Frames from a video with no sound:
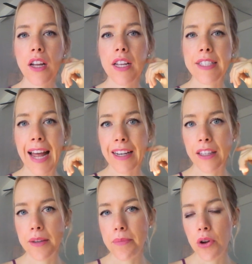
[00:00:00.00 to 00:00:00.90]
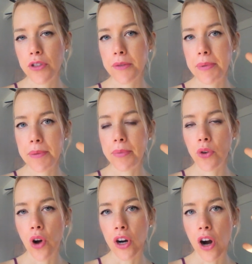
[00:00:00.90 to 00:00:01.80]
Sadly, most
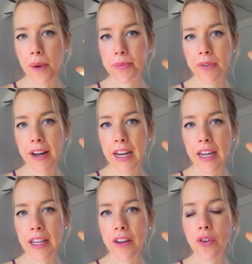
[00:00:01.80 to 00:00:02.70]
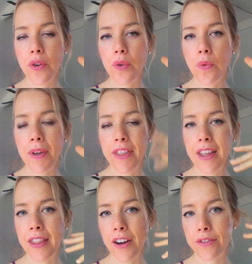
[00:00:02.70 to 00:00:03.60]
people are operating
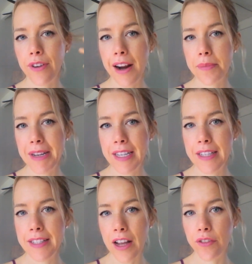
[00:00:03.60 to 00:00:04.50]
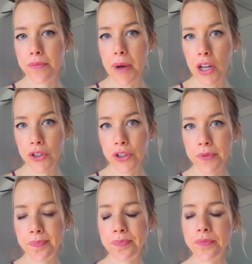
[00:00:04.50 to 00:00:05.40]
within their fragmented self
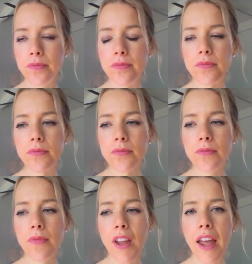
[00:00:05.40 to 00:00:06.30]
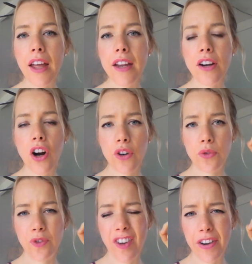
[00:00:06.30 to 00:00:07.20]
model and
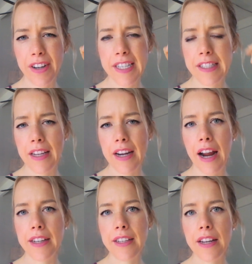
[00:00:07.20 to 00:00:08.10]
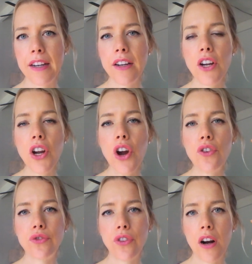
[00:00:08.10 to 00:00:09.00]
are very disconnected
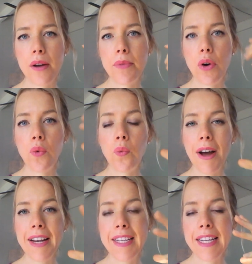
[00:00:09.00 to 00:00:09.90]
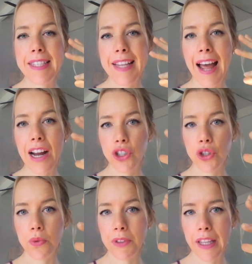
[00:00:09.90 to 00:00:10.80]
from what is
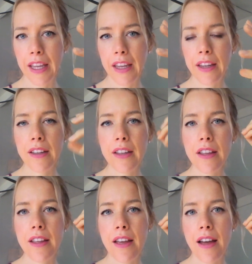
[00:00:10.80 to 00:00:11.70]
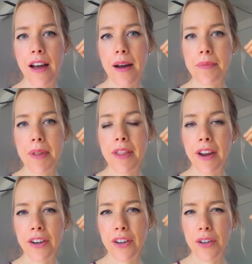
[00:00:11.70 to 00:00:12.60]
actually
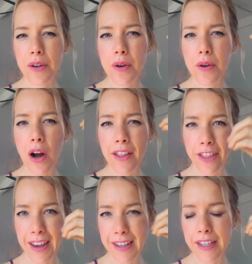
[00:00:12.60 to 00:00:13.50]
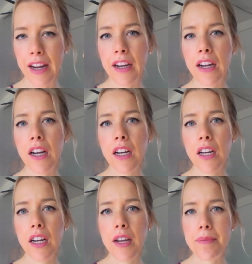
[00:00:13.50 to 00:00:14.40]
their authentic
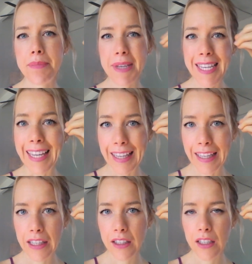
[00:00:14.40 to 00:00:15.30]
being.